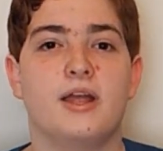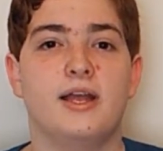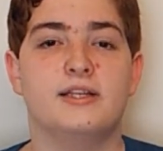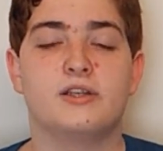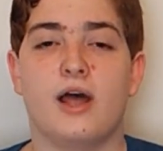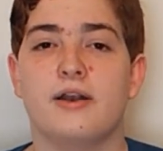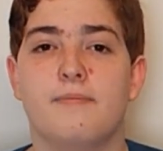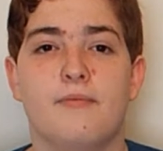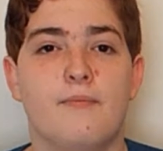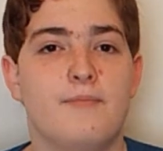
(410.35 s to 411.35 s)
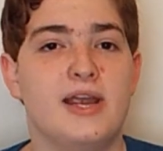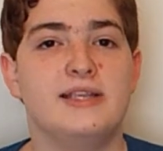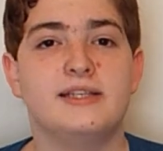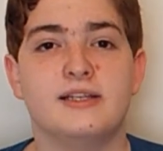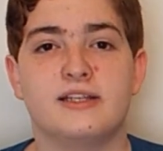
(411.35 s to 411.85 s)
It's got an
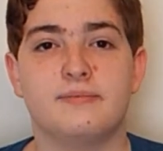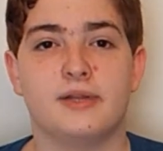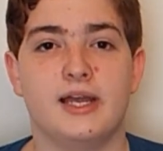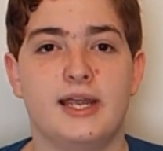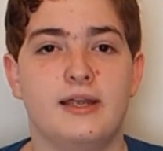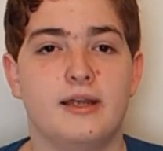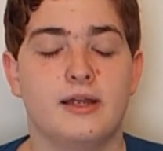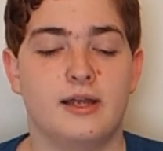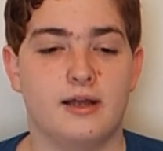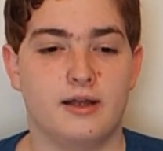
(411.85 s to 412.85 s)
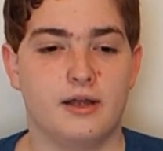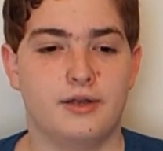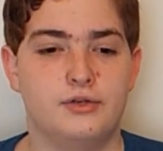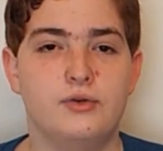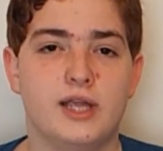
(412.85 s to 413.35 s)
amazing display, a
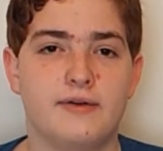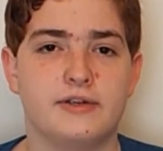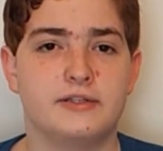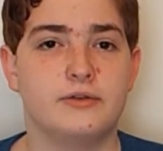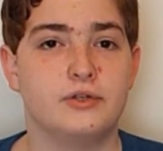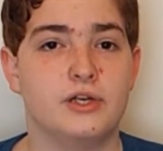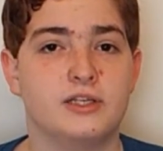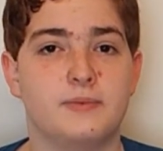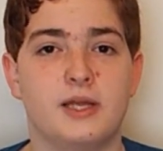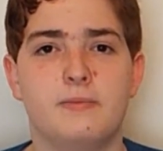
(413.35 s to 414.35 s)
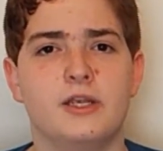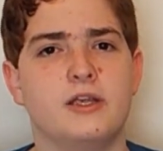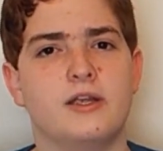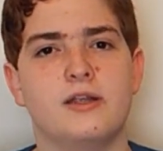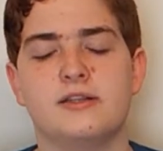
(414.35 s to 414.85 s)
2K resolution display, but
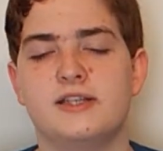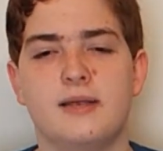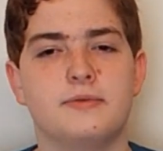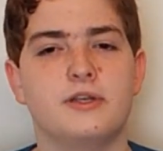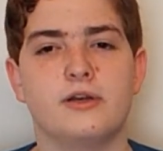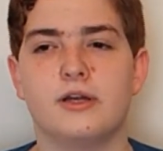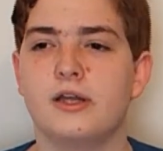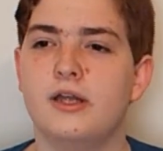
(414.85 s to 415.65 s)
Samsung,